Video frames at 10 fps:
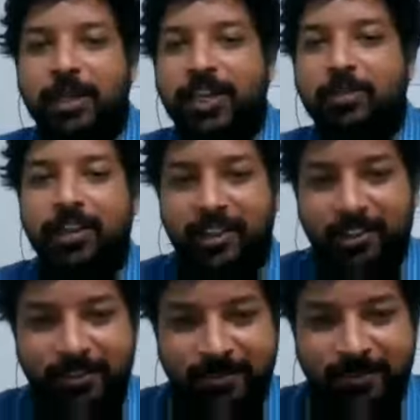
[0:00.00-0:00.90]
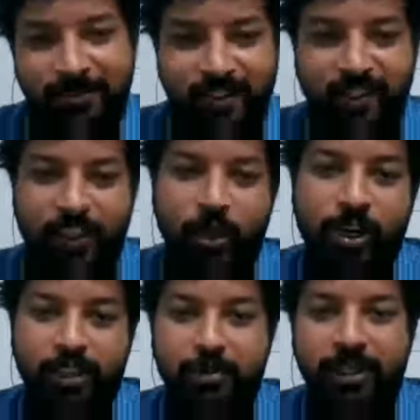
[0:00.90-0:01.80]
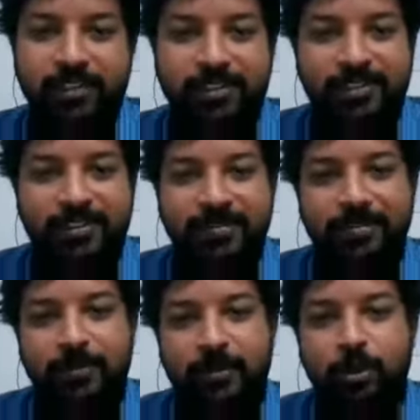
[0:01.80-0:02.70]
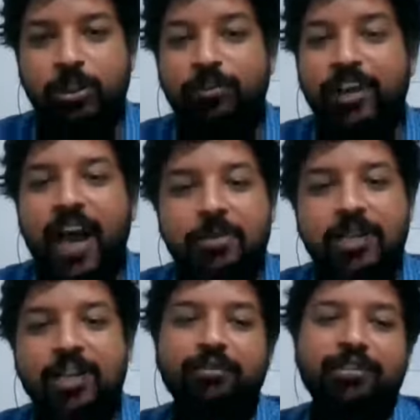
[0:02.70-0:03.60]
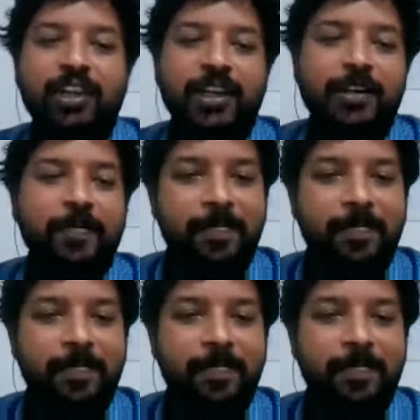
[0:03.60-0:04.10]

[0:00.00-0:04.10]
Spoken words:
a bit in your experience? What sort of gaps are they filling?